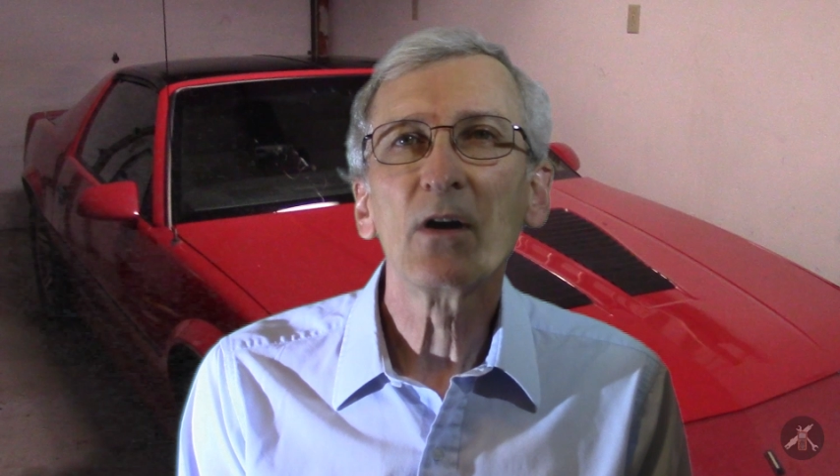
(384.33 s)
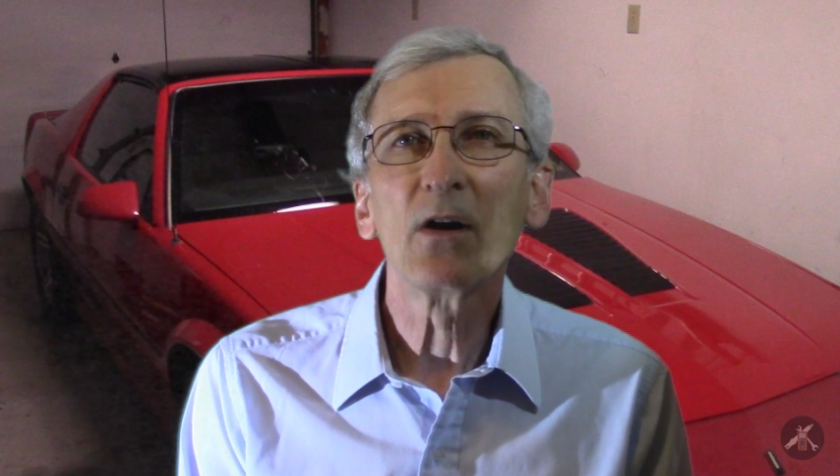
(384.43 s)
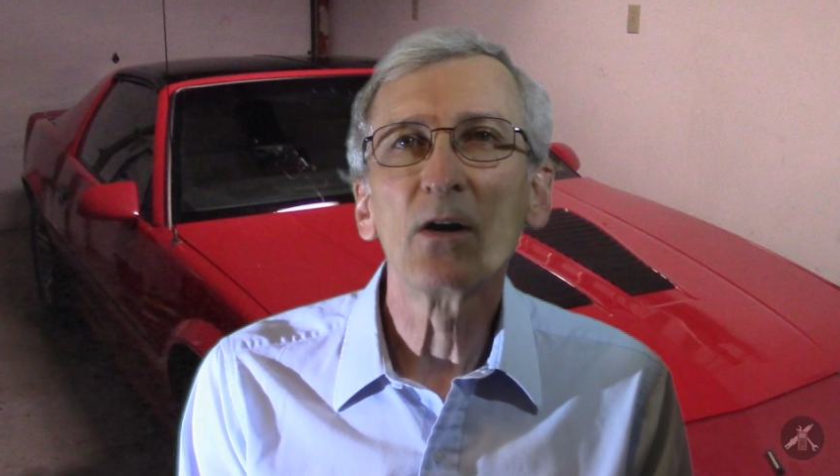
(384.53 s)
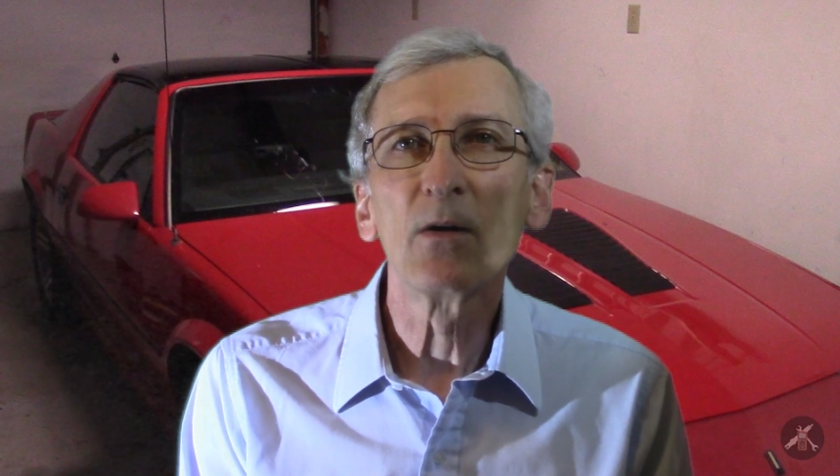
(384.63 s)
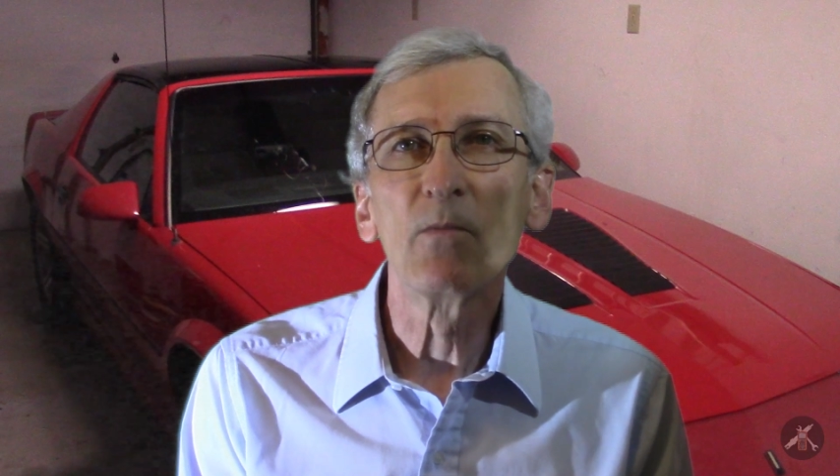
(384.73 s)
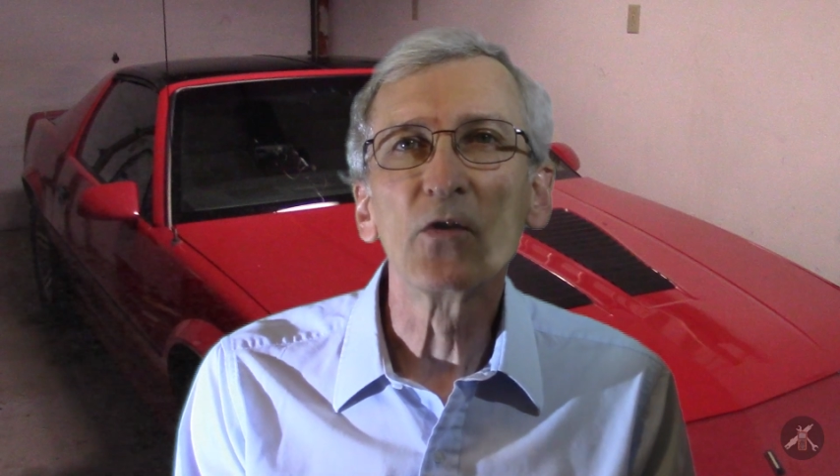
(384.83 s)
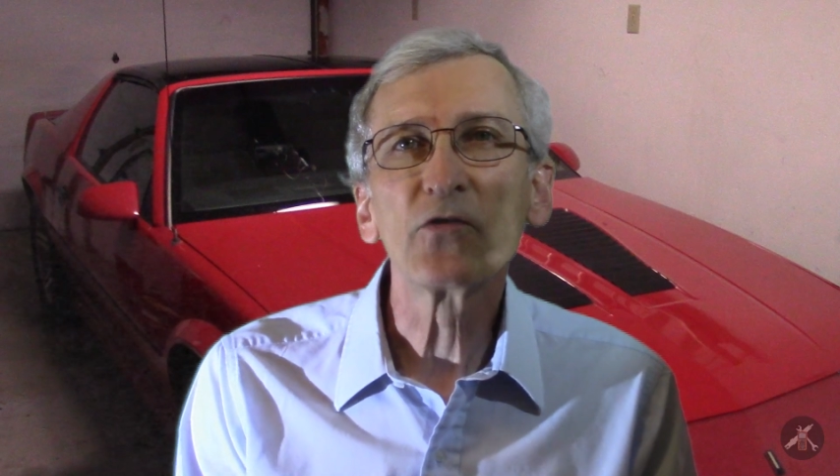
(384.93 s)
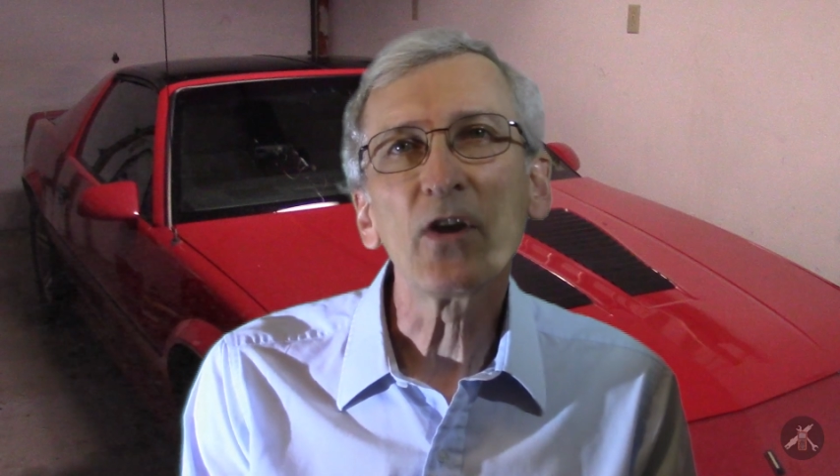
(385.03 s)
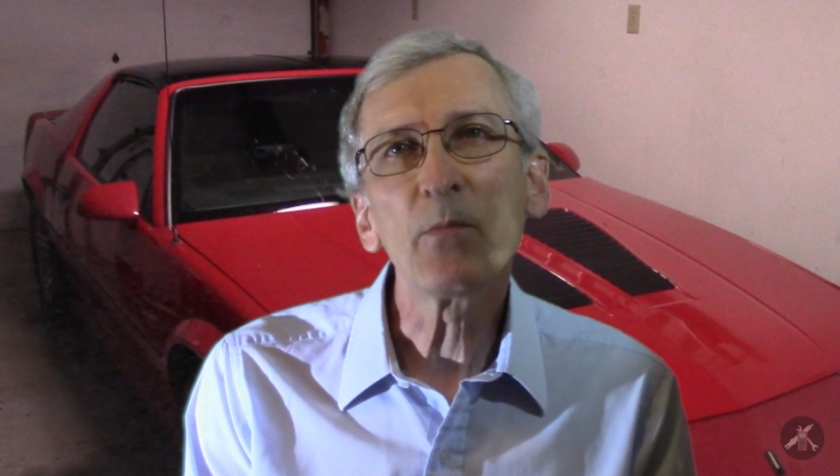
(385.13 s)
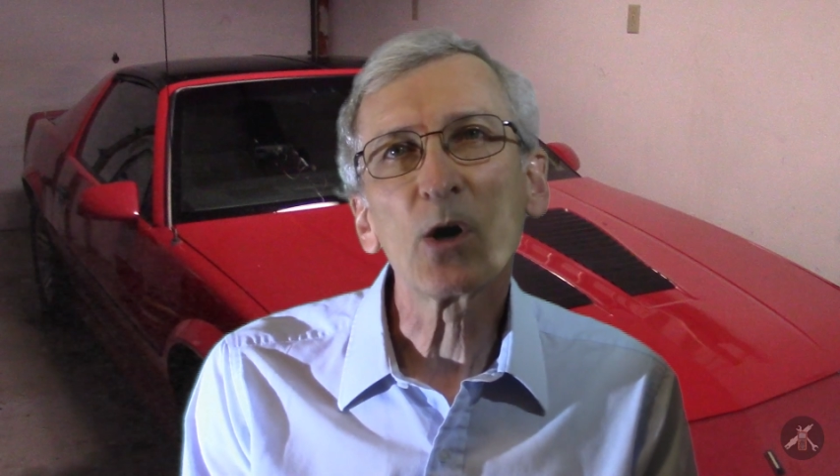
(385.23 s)
the
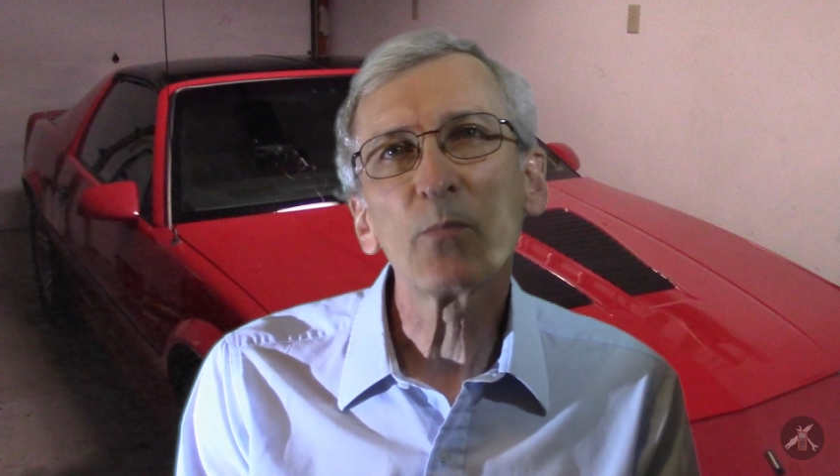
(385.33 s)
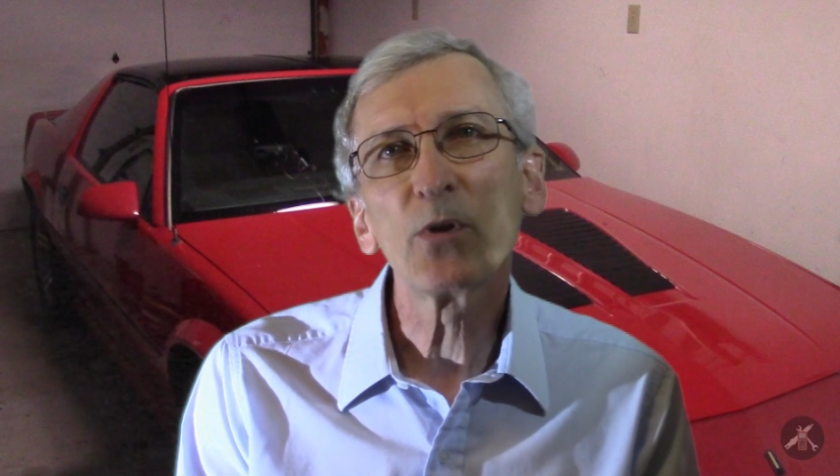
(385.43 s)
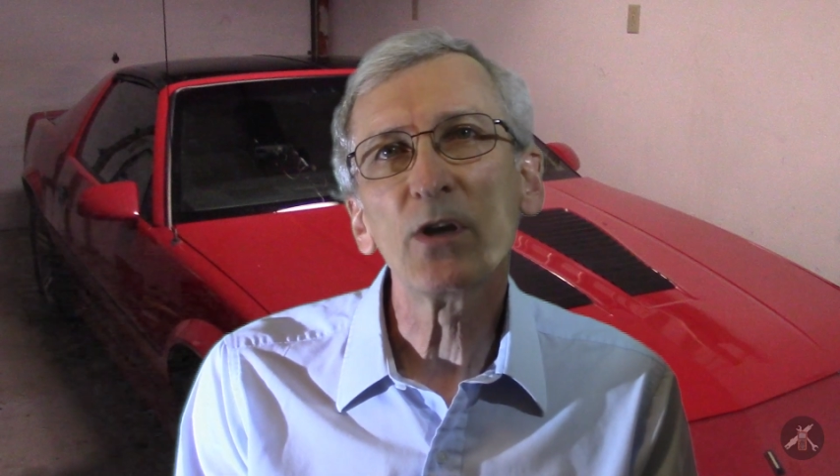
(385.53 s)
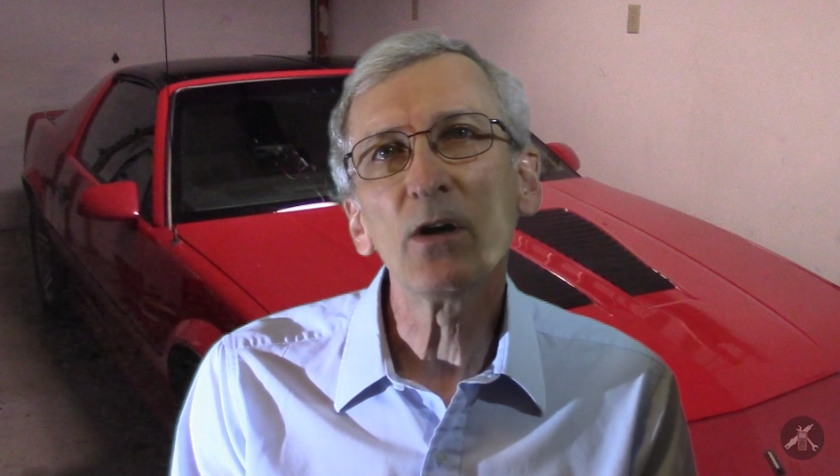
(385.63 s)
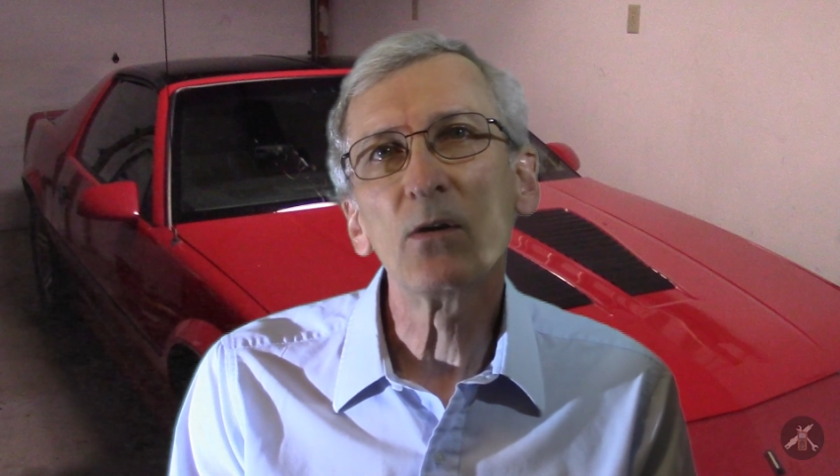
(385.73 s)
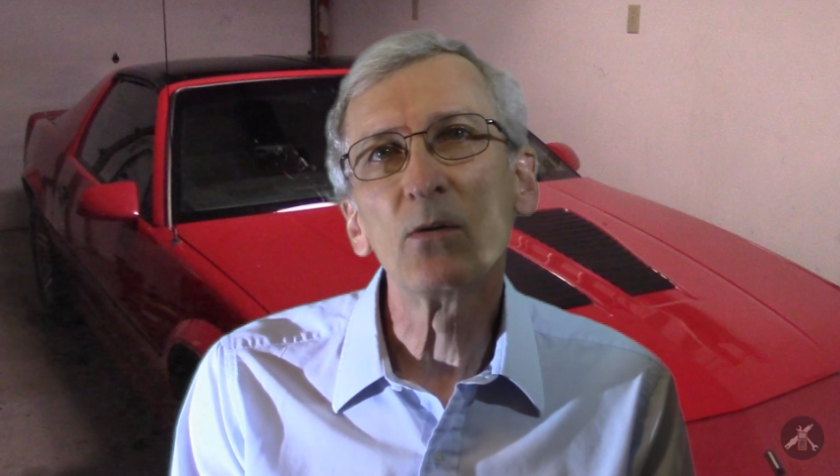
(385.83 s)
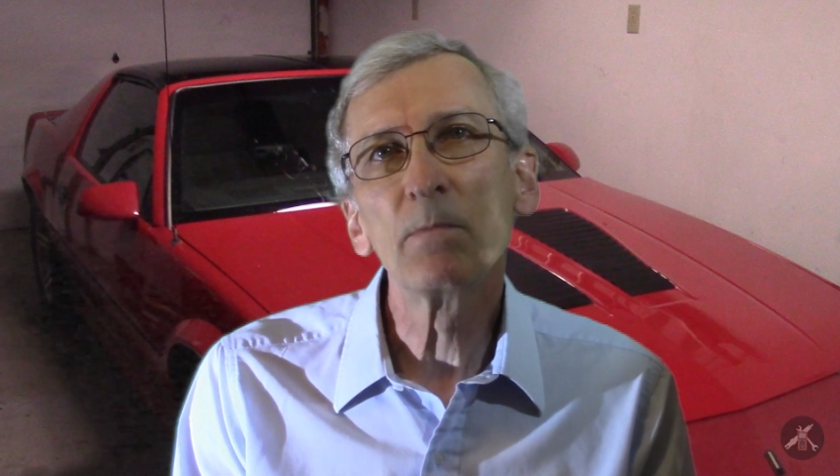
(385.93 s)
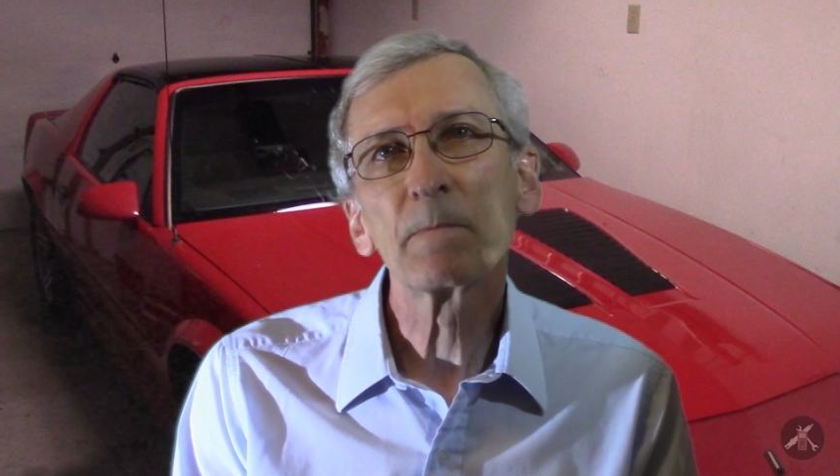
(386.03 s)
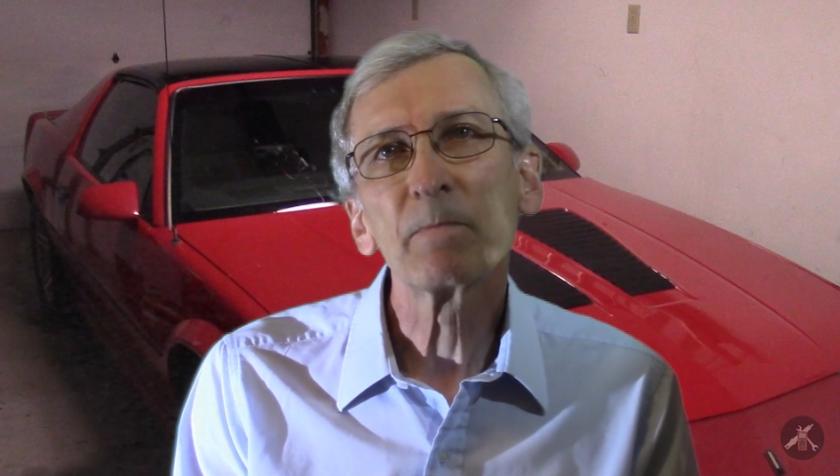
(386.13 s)
same RPO